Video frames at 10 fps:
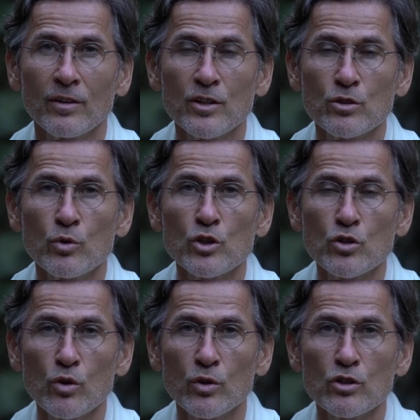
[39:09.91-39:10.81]
is to
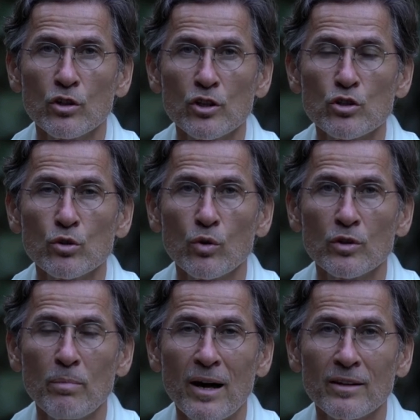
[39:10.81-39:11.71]
restore
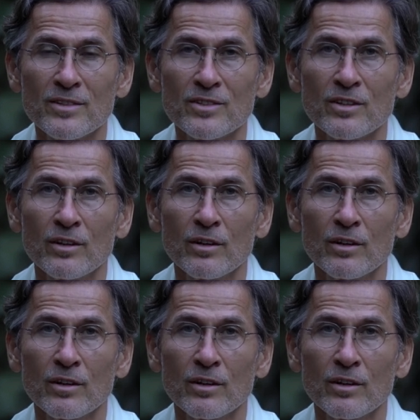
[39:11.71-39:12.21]
the balance.